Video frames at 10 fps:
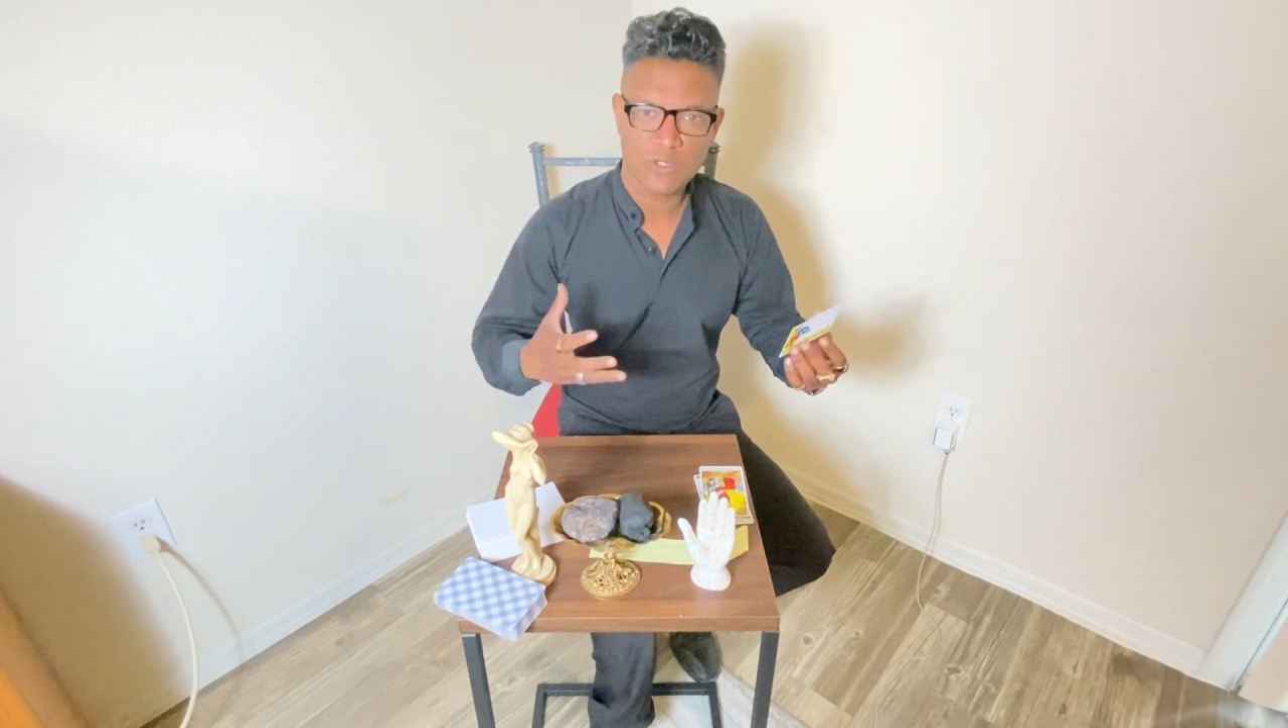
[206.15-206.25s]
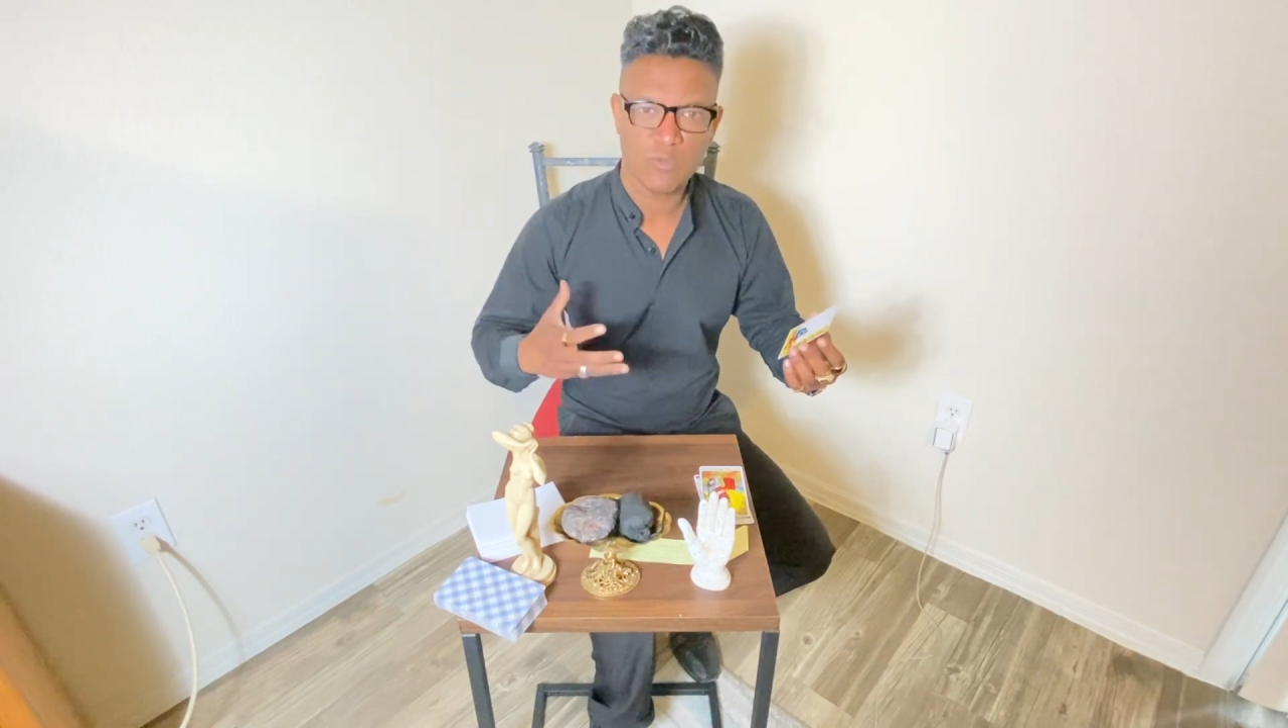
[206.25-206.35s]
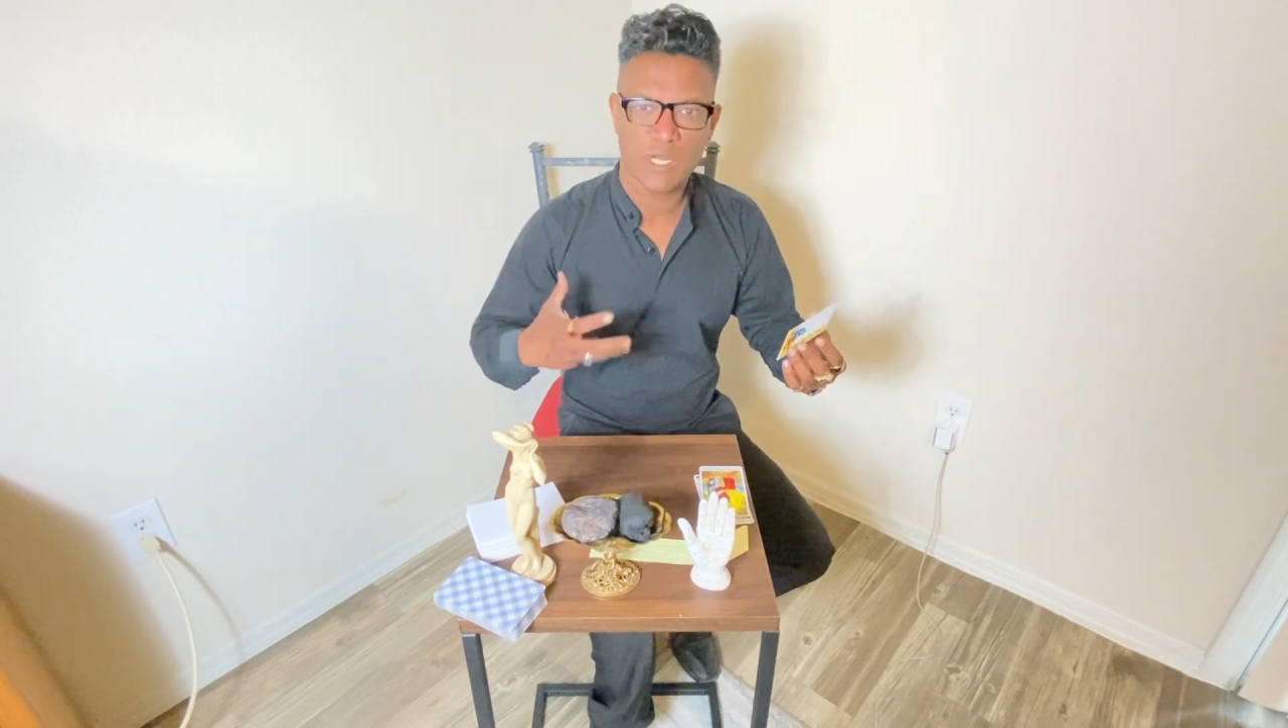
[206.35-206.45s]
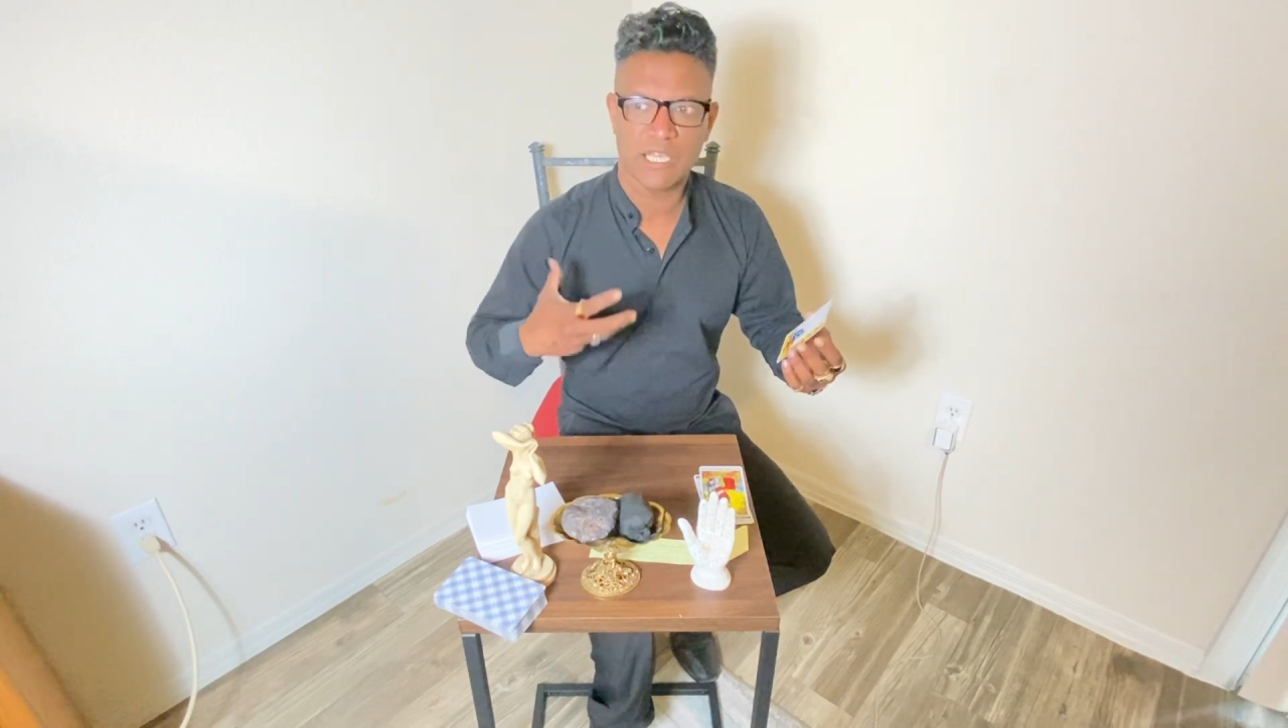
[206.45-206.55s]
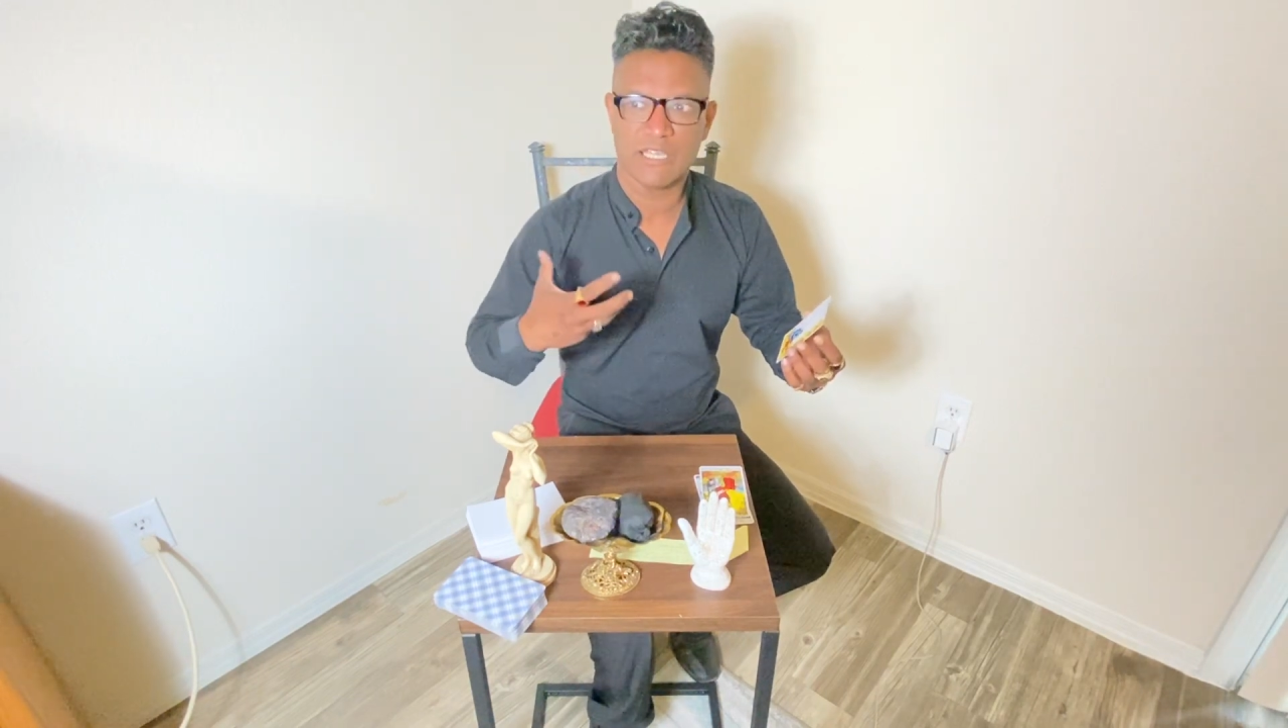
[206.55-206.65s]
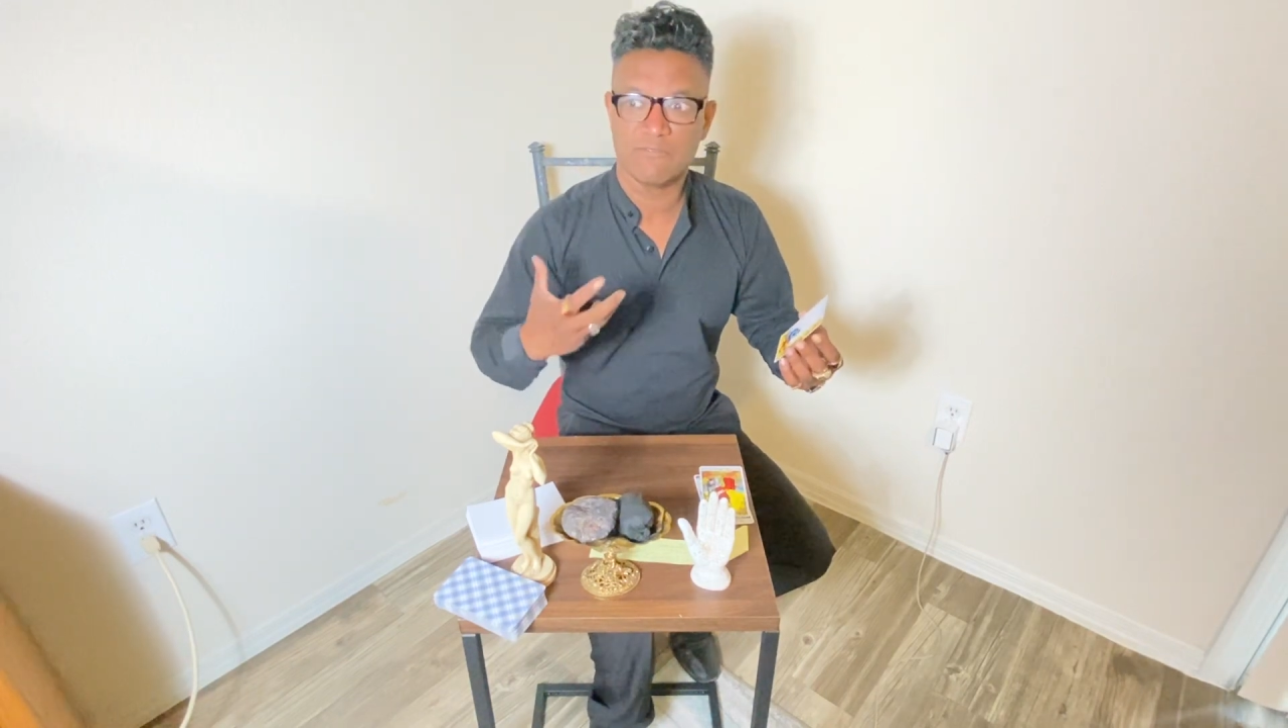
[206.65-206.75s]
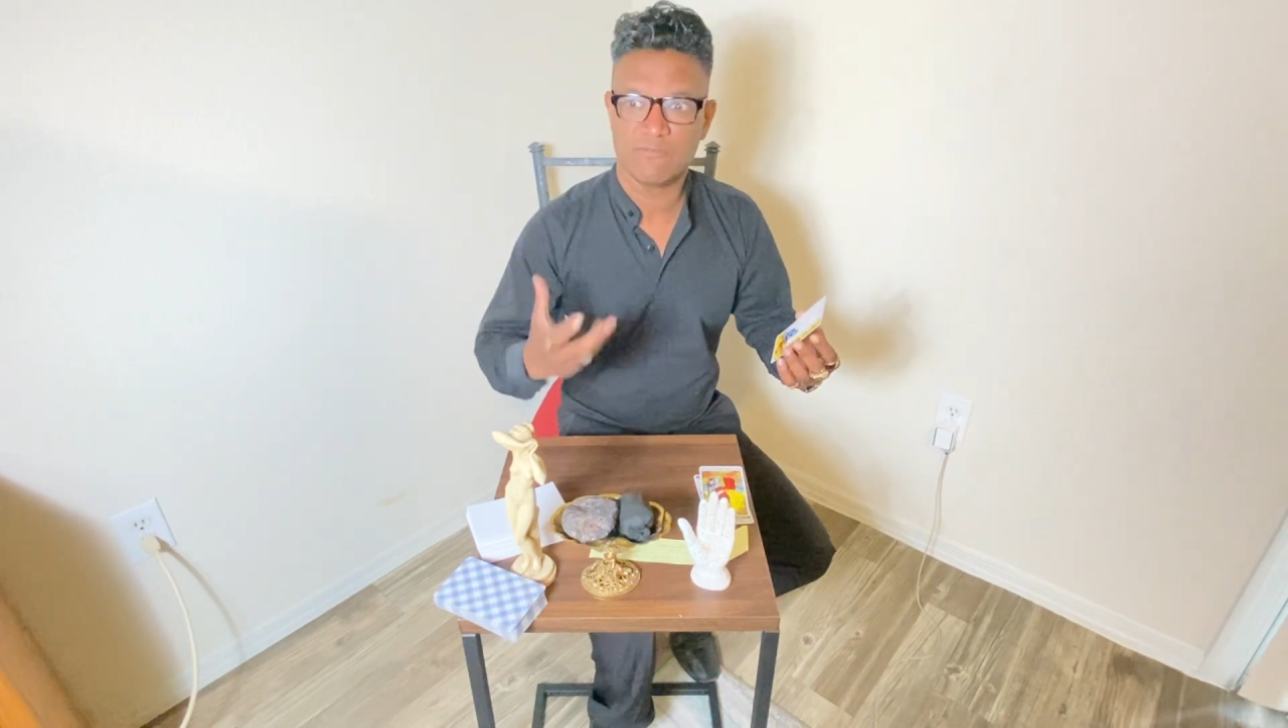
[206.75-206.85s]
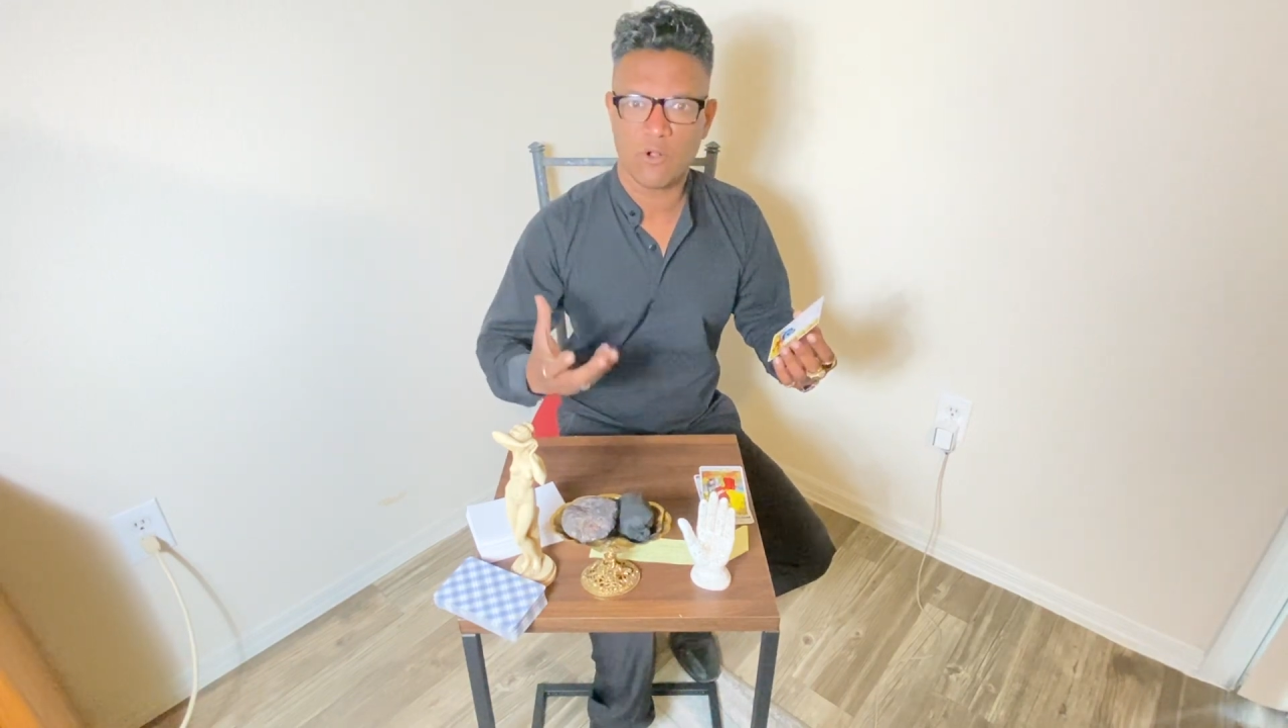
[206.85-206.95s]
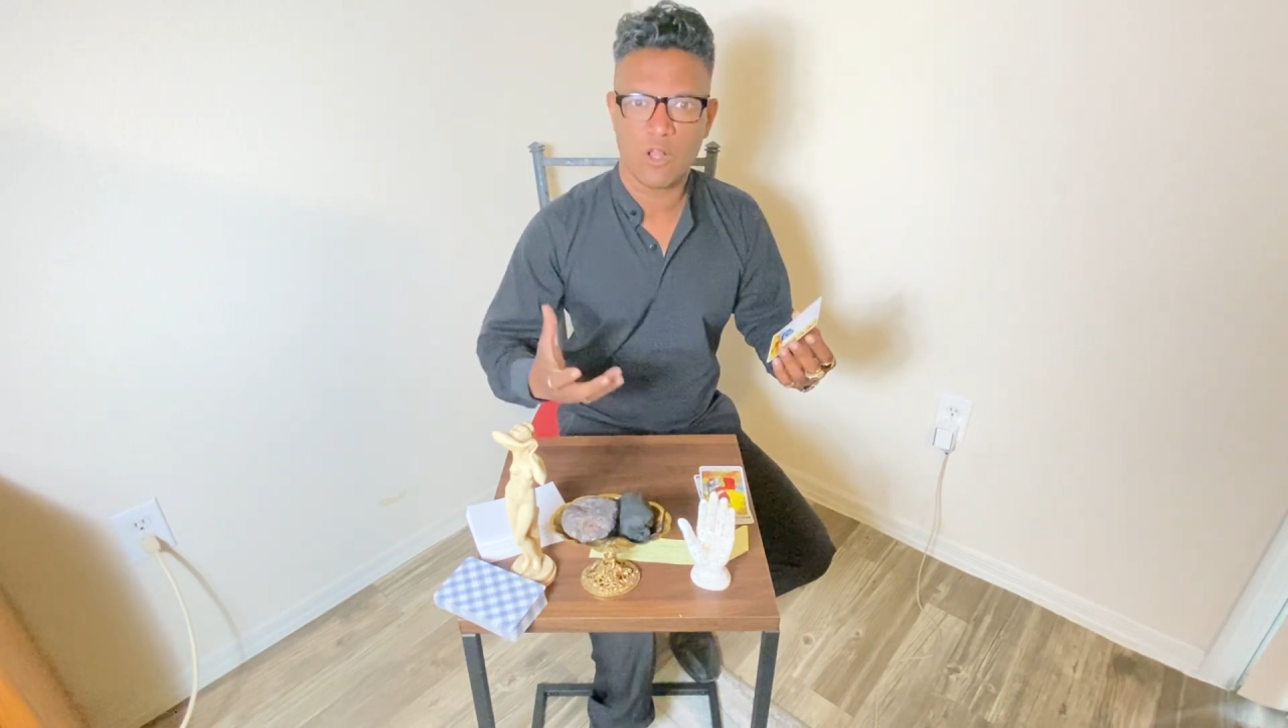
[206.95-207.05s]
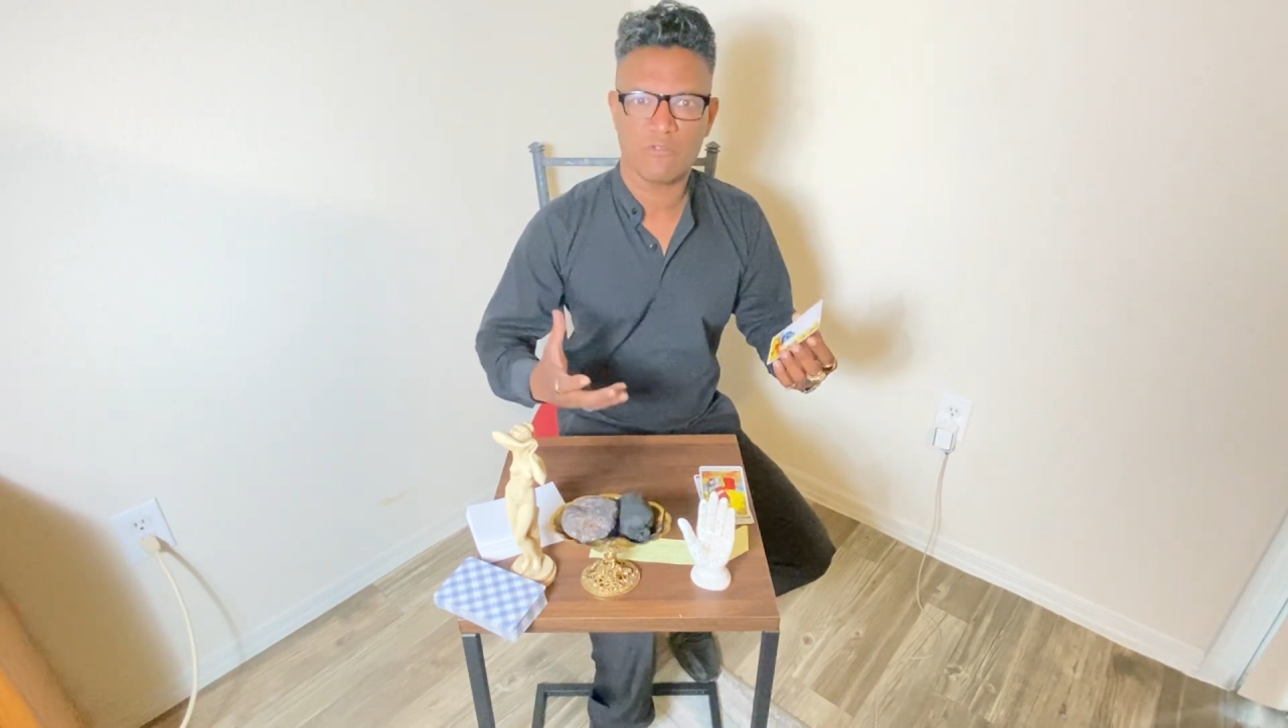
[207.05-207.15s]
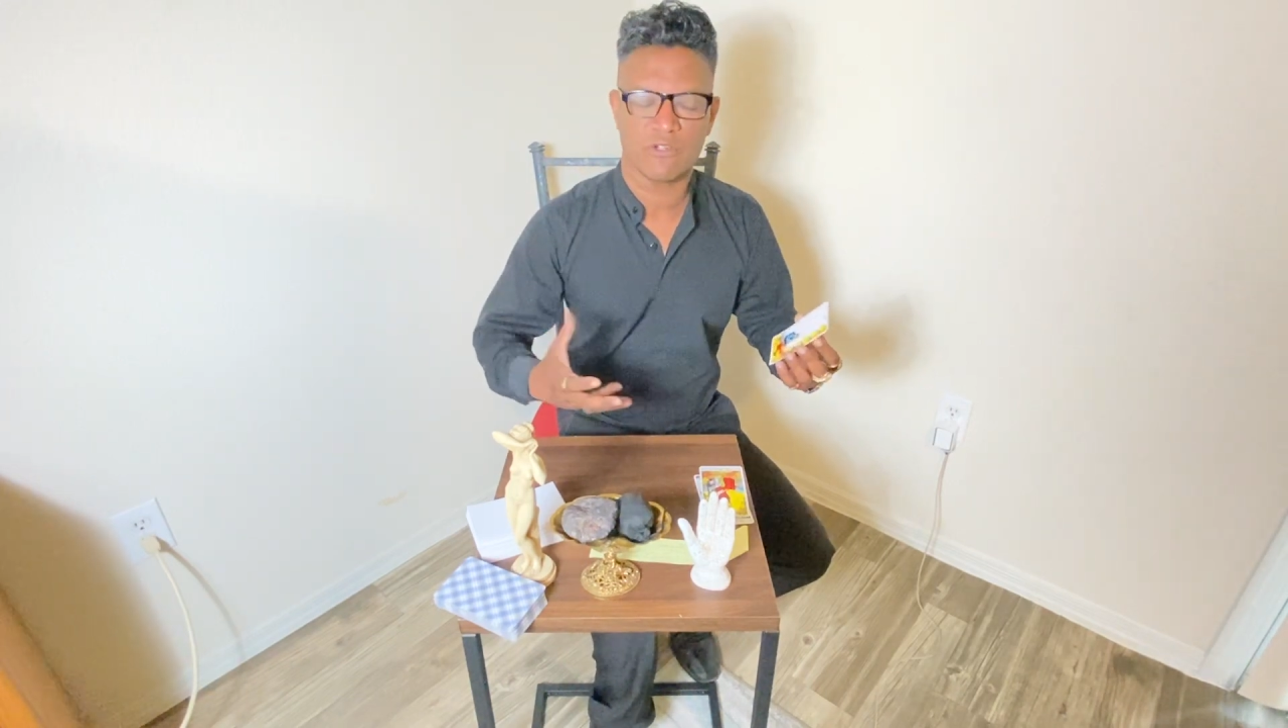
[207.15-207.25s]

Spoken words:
you wanna involve